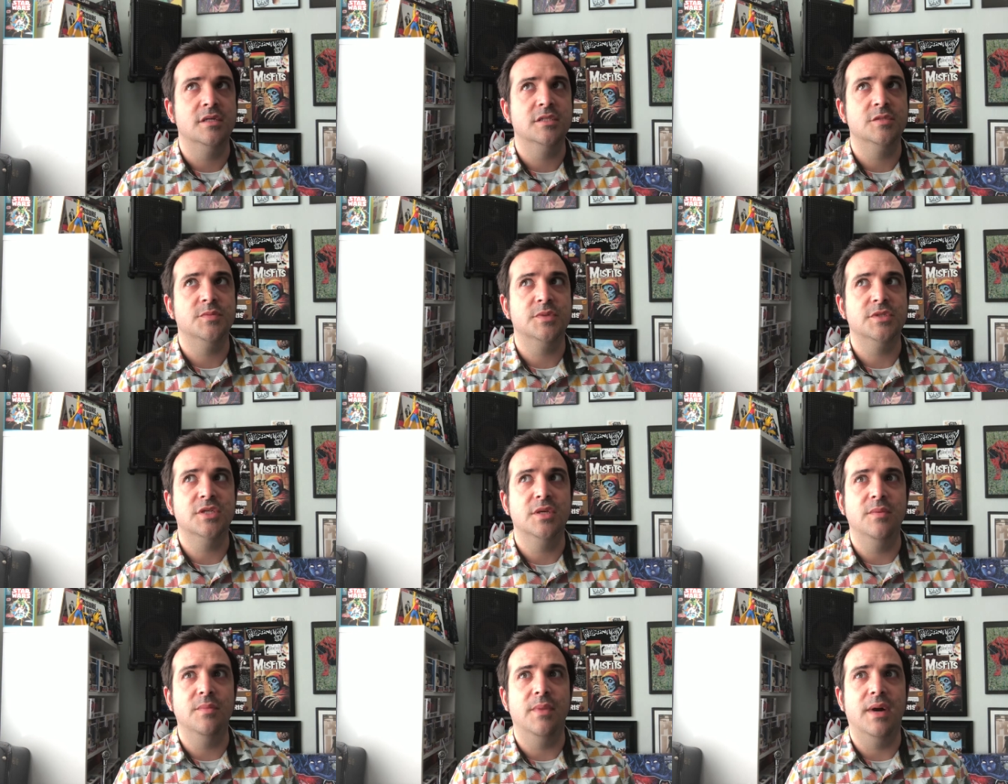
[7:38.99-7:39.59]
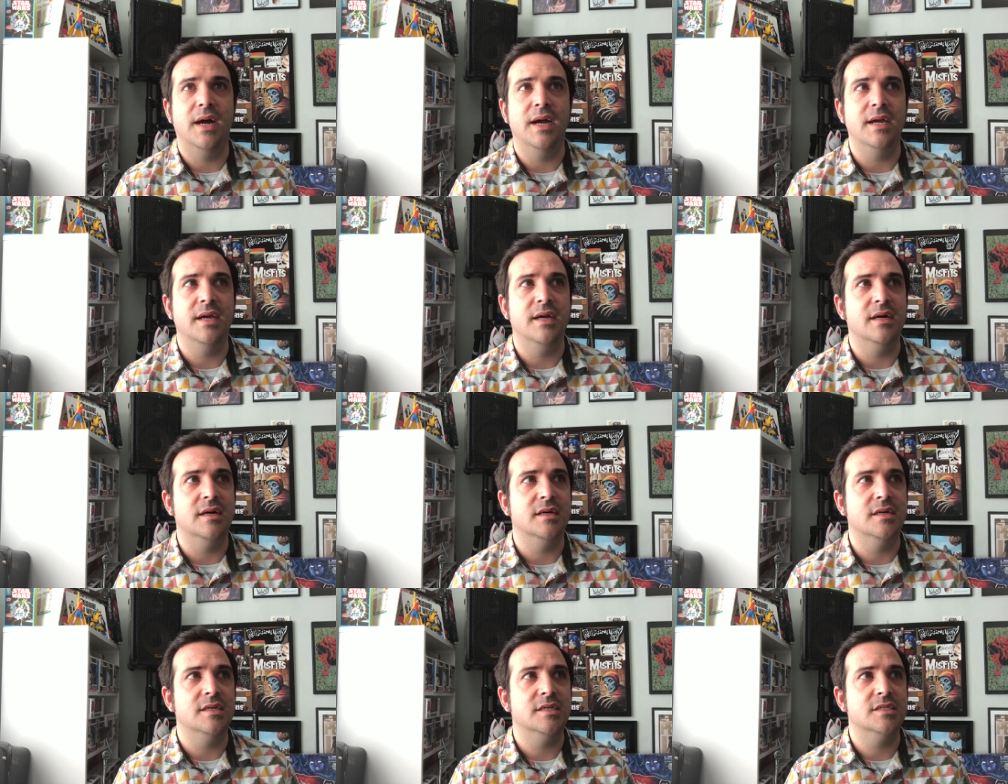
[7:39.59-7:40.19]
Especially
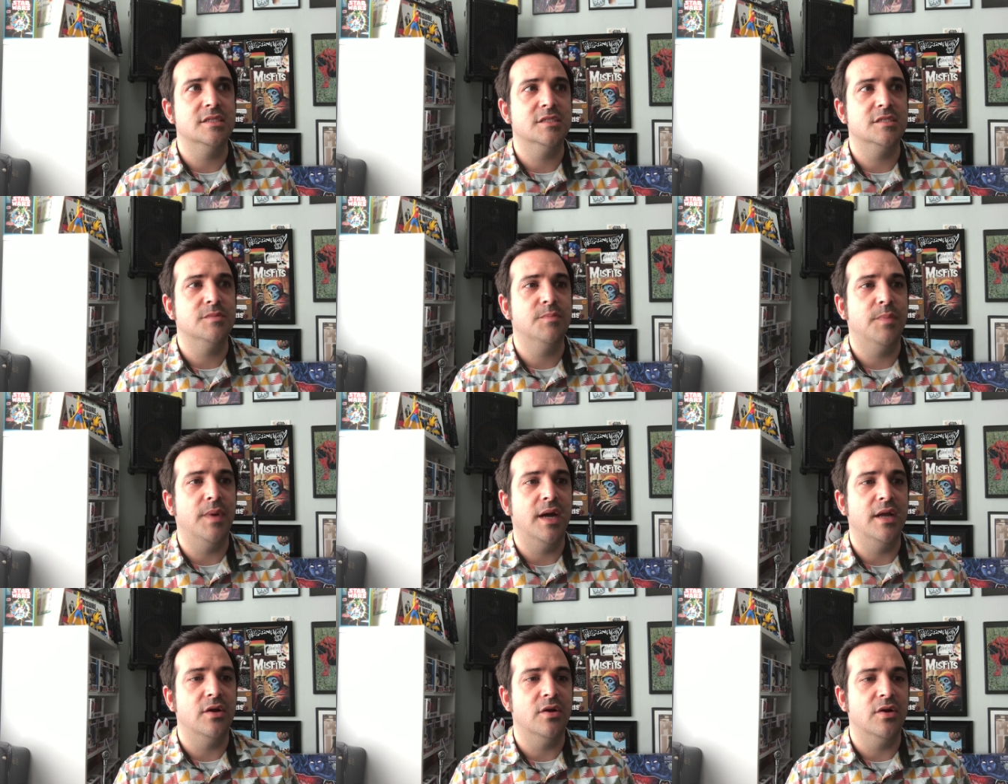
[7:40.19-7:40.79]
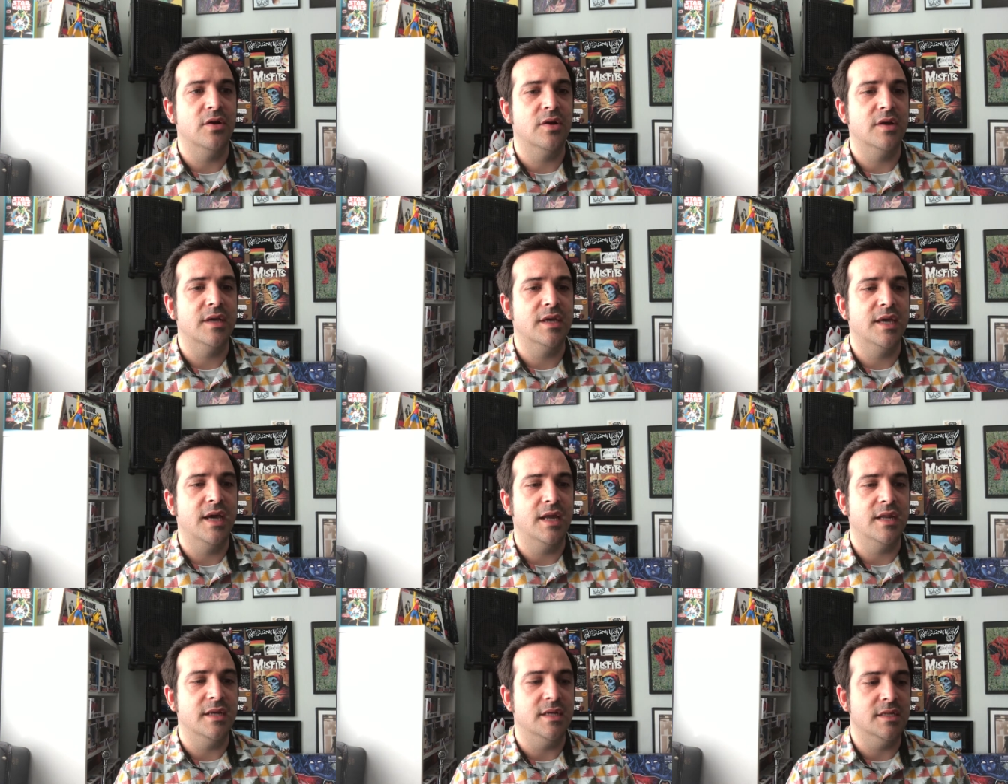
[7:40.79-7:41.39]
my
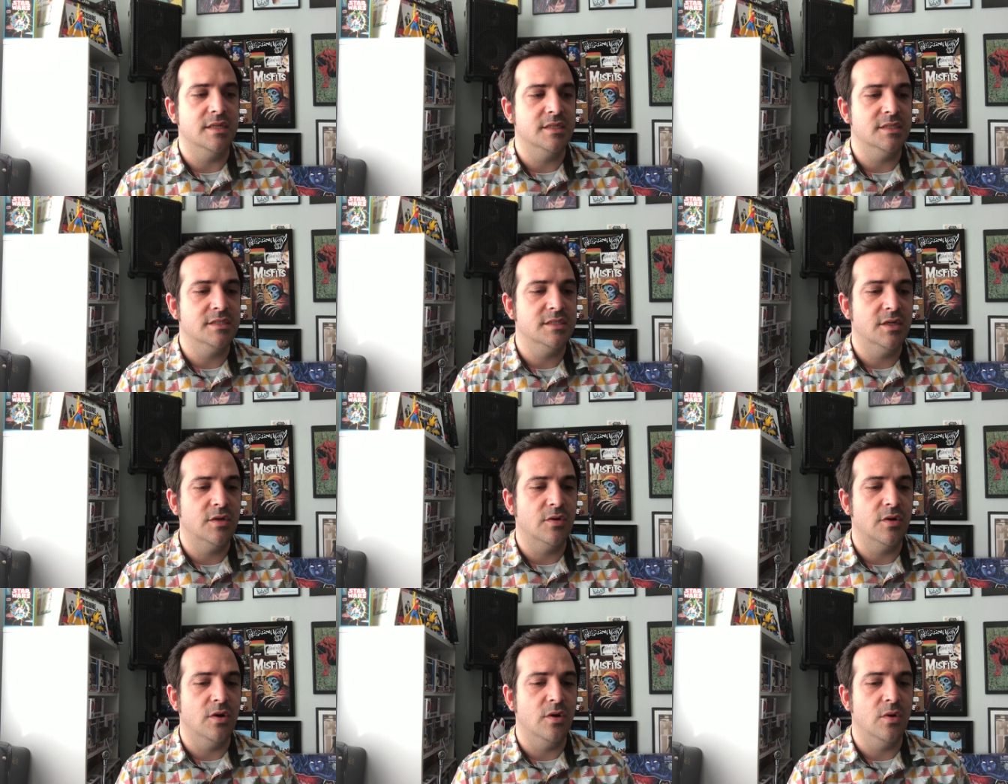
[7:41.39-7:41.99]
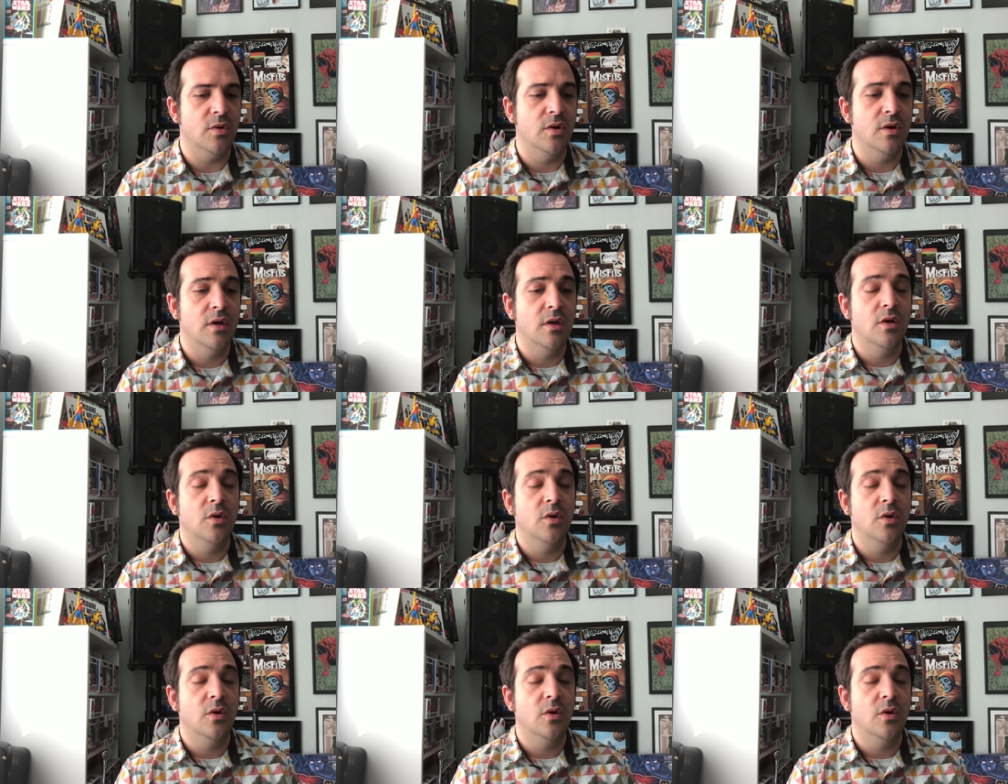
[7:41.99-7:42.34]
Spider-Geddon Zero,